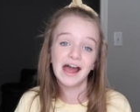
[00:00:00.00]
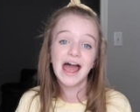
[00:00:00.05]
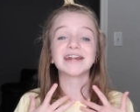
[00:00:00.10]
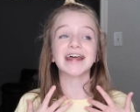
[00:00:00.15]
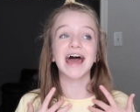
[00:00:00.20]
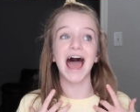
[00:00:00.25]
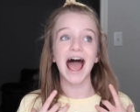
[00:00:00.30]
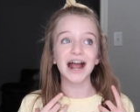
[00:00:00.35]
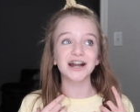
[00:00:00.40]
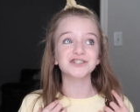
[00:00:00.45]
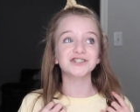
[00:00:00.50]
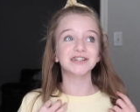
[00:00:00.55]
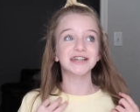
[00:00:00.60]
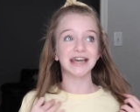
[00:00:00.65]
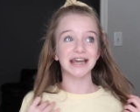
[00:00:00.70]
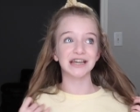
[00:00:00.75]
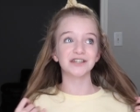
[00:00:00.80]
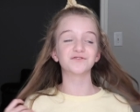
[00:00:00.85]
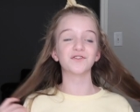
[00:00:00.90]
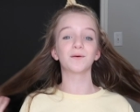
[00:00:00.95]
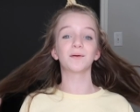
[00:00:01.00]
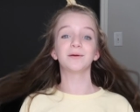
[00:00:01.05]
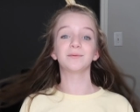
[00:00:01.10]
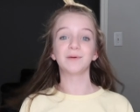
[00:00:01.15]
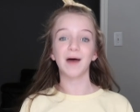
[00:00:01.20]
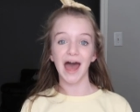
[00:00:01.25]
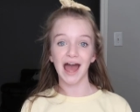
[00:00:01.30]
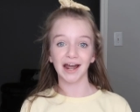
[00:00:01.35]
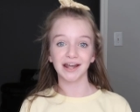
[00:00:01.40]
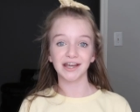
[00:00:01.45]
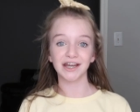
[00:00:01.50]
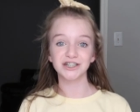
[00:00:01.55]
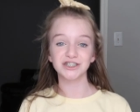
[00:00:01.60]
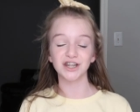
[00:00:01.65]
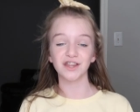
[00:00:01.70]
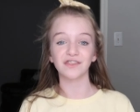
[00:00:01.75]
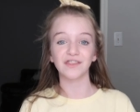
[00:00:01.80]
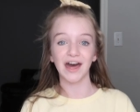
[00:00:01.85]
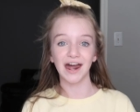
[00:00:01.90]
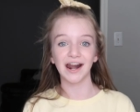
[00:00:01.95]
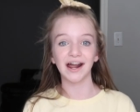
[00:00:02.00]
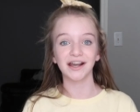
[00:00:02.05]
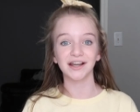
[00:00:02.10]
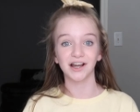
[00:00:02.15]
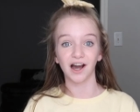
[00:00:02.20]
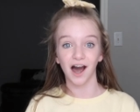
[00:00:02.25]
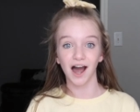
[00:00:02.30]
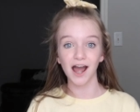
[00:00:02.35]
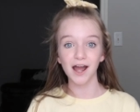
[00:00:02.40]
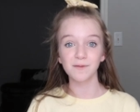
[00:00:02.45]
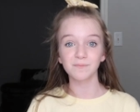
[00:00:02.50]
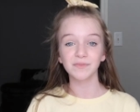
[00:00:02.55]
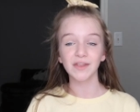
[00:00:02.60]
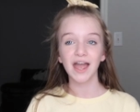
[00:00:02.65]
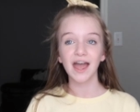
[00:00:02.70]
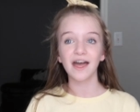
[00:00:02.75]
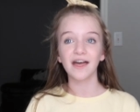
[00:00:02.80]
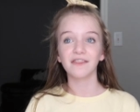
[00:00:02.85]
It actually is from a package that I got